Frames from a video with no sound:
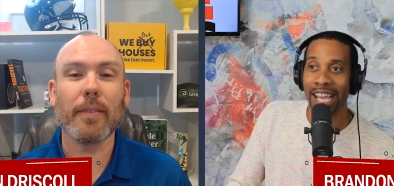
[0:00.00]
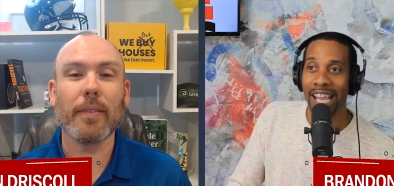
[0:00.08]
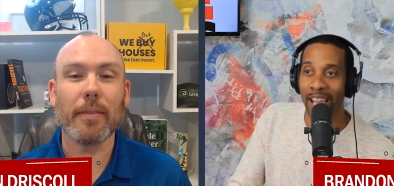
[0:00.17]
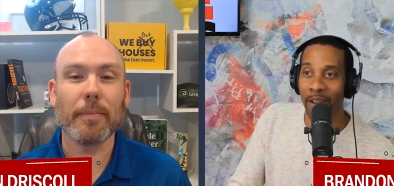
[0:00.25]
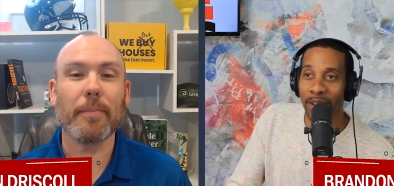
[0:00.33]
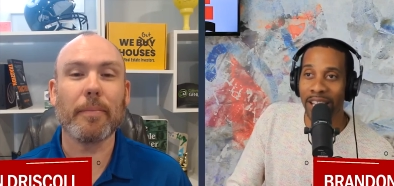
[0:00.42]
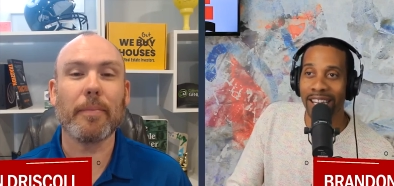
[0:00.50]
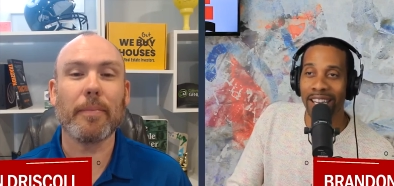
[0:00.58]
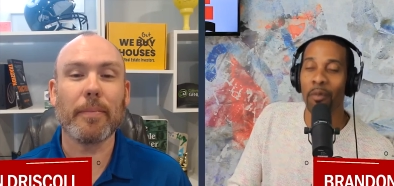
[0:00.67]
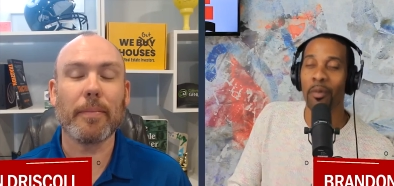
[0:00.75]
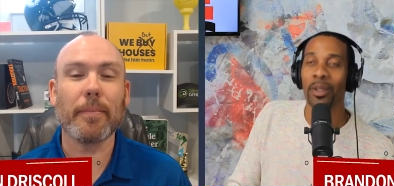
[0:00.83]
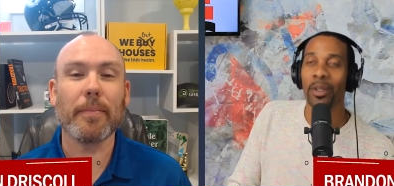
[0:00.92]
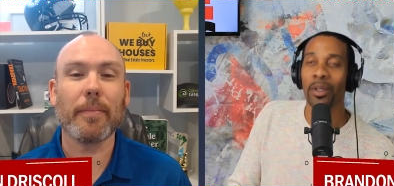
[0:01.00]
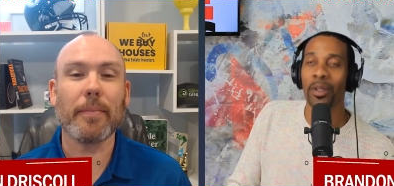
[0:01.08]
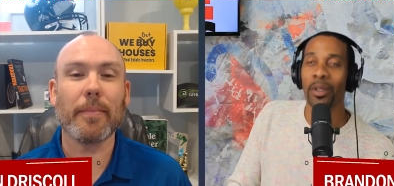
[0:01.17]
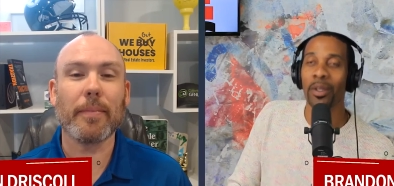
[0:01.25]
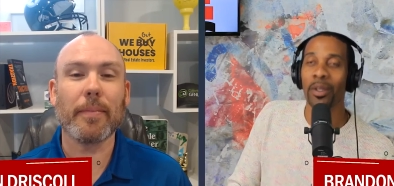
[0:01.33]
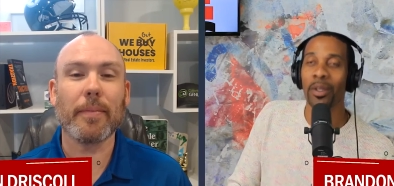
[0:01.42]
Speaker 1: And we ended up with a lot
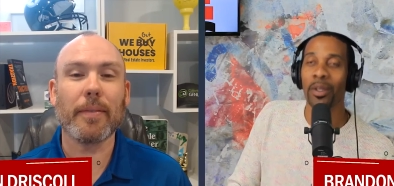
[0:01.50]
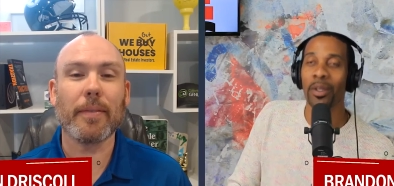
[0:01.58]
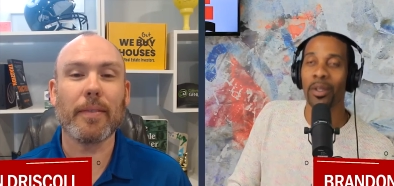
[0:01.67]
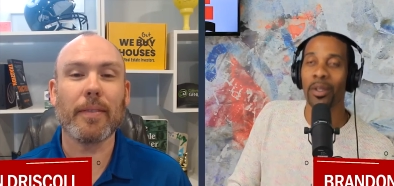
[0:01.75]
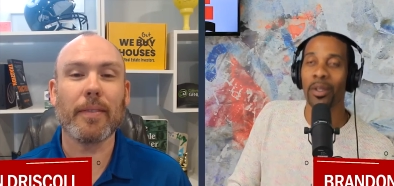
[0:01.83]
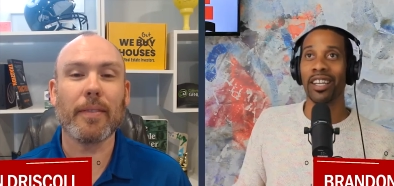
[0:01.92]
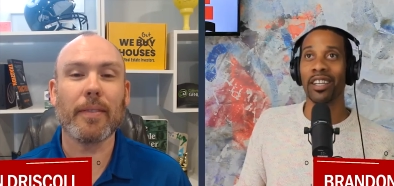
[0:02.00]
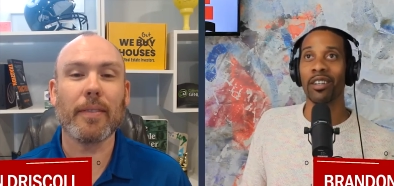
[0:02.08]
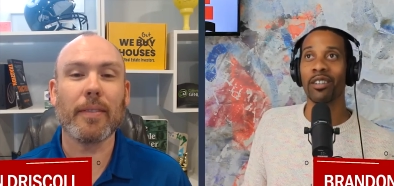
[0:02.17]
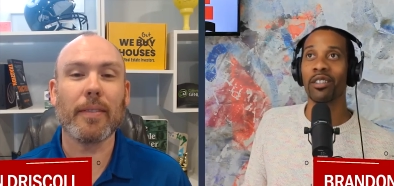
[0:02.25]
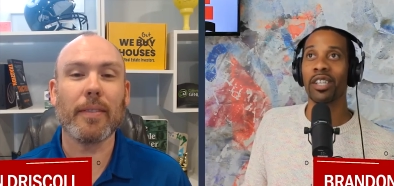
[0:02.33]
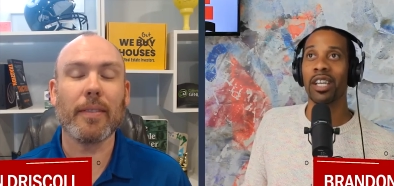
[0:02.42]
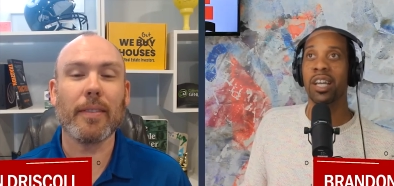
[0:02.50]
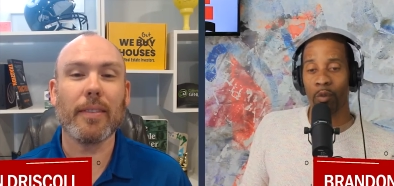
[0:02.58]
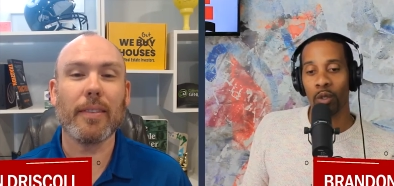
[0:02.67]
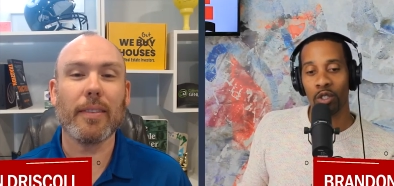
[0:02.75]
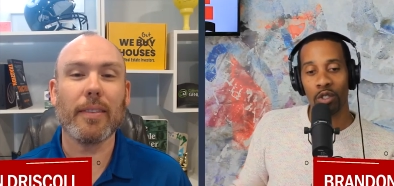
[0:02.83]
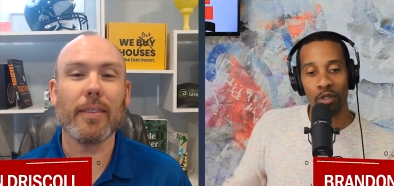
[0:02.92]
of tire kickers.
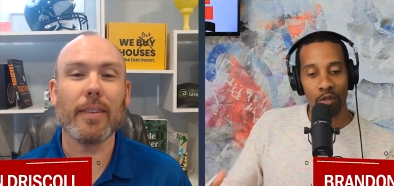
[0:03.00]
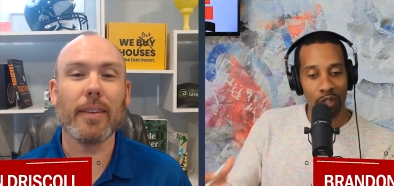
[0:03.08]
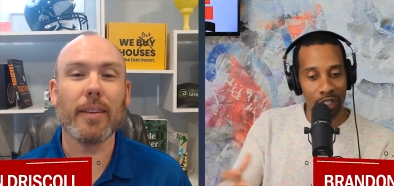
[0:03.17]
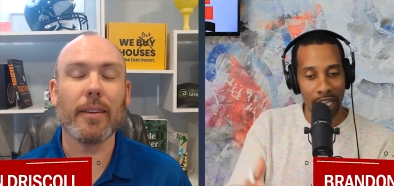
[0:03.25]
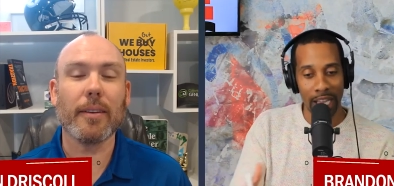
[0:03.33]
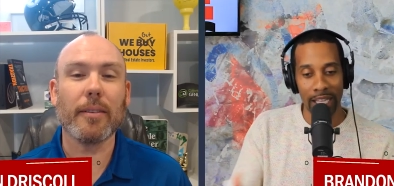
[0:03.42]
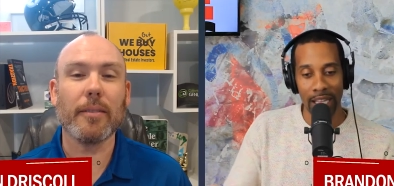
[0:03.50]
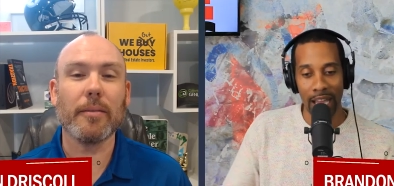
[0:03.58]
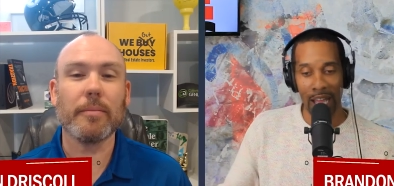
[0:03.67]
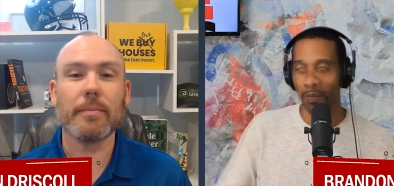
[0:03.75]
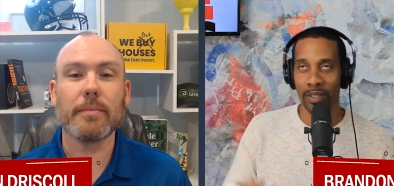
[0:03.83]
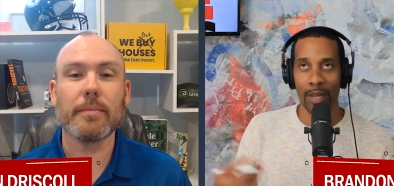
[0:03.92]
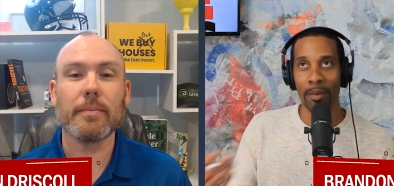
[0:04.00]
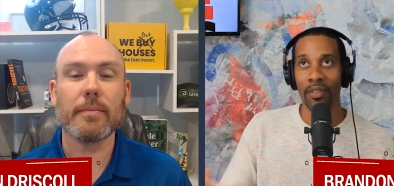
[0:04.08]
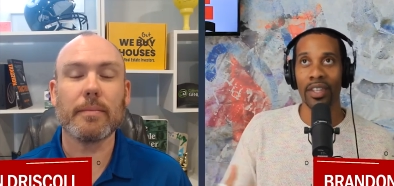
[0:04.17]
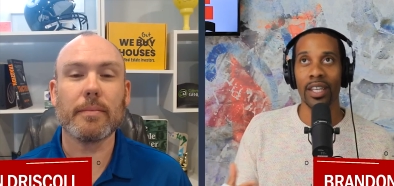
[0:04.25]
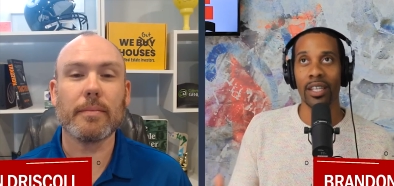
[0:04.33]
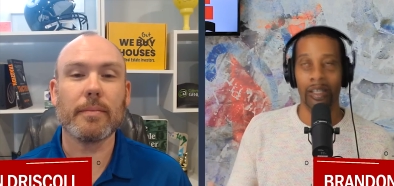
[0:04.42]
Would you say that some of
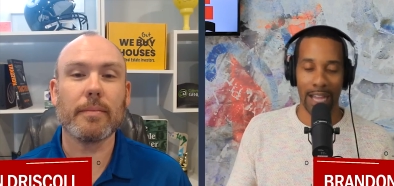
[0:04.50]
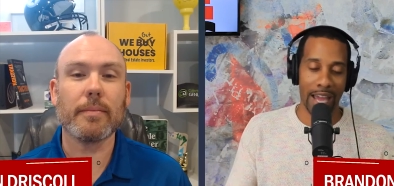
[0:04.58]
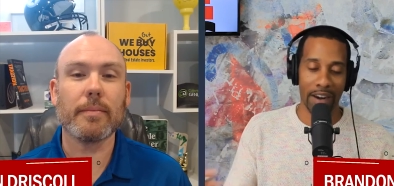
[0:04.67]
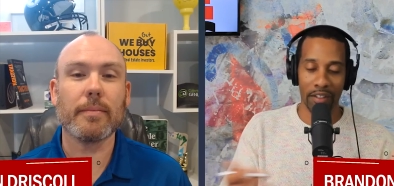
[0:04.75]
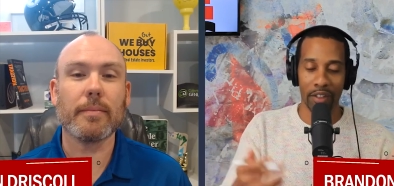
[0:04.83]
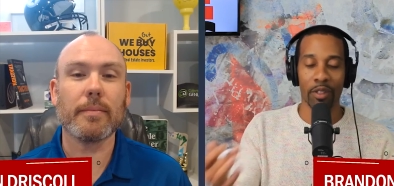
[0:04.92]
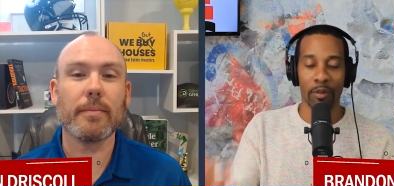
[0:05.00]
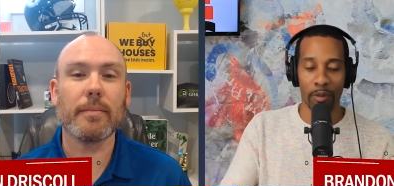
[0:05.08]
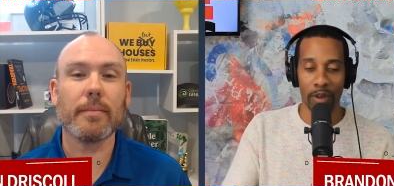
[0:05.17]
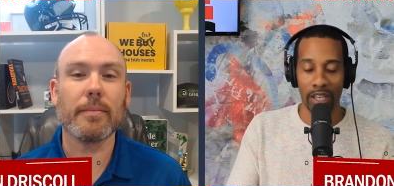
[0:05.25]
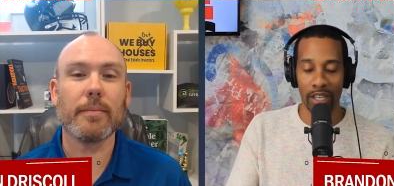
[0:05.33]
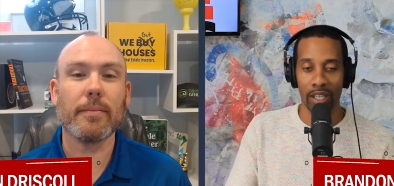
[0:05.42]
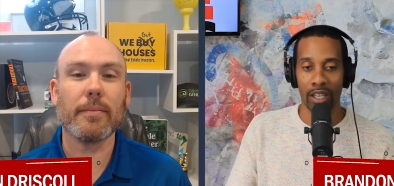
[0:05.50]
these out of the three,